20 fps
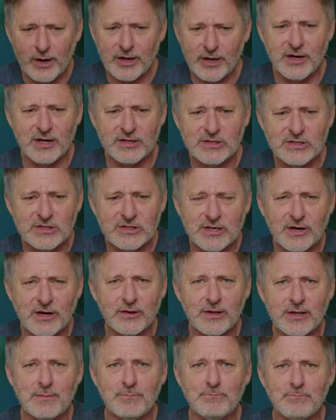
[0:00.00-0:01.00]
to
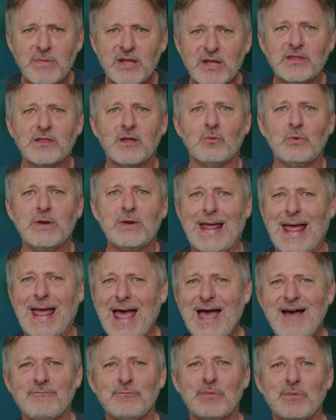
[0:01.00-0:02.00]
necessarily admit that we have,